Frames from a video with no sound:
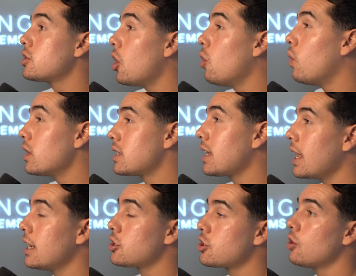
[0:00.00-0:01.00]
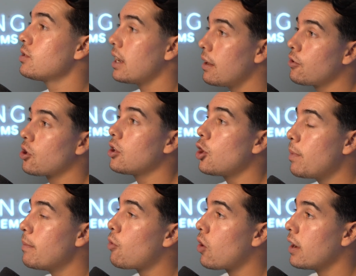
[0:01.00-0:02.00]
So once again, it shows that if you're a little
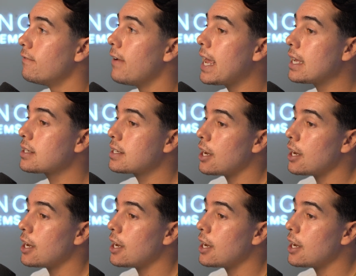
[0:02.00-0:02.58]
bit more advanced